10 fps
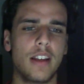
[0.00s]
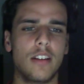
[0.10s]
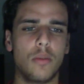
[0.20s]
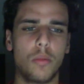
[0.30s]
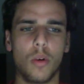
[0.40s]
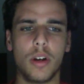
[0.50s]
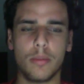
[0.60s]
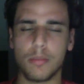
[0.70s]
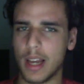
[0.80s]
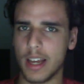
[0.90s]
one
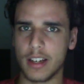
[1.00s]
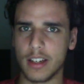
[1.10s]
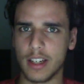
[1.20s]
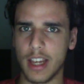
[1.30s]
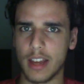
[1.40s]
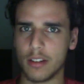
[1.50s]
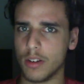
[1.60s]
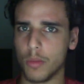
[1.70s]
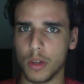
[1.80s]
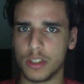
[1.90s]
player can get
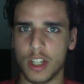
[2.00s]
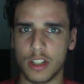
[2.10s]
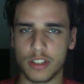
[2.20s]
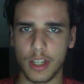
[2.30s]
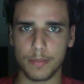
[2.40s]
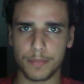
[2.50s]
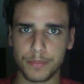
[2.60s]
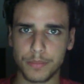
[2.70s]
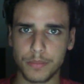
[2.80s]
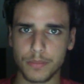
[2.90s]
1 charge state,
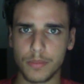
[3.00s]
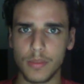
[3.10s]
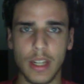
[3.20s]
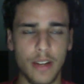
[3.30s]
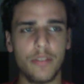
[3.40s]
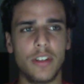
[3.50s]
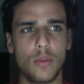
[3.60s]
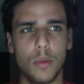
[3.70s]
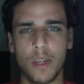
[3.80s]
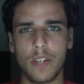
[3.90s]
and this will
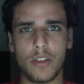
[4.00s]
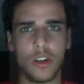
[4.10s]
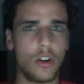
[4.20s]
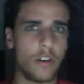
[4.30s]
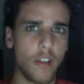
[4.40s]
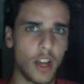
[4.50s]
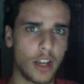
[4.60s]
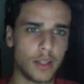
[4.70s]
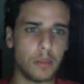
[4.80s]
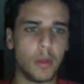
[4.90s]
be the non-flying
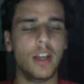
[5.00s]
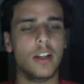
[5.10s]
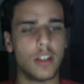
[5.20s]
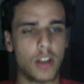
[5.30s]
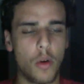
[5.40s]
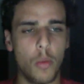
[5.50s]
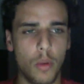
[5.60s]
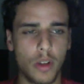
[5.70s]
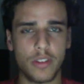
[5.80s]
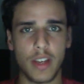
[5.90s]
team. So
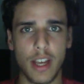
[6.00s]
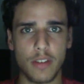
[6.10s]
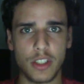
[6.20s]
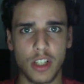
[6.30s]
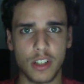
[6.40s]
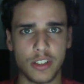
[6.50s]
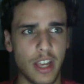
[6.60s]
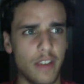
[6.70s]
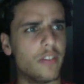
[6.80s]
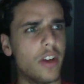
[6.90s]
once they get the charge state,
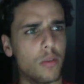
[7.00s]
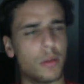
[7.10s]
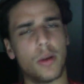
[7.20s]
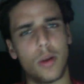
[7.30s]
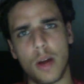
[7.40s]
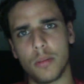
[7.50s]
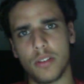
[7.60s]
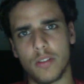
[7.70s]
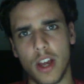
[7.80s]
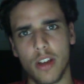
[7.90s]
they will be able to
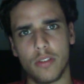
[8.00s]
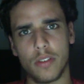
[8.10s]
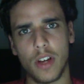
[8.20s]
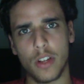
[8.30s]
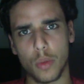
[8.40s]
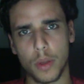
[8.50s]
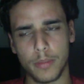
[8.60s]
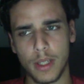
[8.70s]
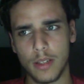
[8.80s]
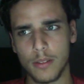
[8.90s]
fly on the first one.
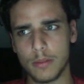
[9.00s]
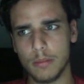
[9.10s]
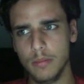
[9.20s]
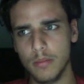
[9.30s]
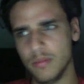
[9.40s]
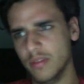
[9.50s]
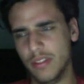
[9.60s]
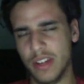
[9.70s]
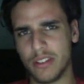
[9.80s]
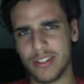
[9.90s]
Then
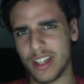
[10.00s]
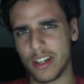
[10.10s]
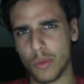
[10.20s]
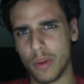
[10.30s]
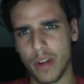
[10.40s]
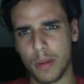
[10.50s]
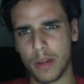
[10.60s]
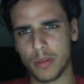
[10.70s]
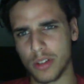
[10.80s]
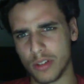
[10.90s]
on the second one, they'll be able to
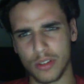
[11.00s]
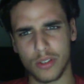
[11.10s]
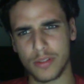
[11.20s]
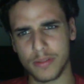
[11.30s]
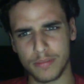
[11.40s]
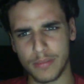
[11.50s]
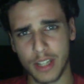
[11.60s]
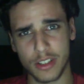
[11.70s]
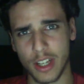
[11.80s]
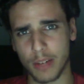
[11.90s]
do a sort of dash
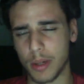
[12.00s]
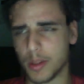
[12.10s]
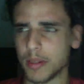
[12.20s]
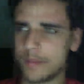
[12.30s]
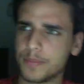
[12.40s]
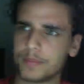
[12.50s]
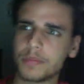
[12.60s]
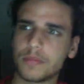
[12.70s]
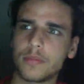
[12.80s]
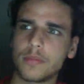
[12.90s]
attack move.
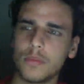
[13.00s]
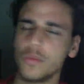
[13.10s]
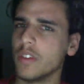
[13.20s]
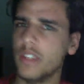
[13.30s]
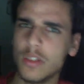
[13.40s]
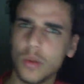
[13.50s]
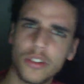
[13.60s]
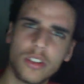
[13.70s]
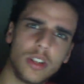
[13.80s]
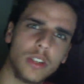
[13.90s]
This is what I still
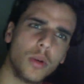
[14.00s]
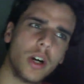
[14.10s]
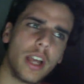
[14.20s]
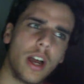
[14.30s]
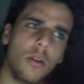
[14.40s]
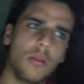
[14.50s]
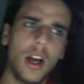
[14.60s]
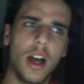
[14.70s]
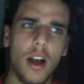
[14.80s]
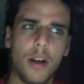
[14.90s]
need to work out,
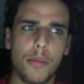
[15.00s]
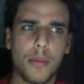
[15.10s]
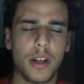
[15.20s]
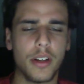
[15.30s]
but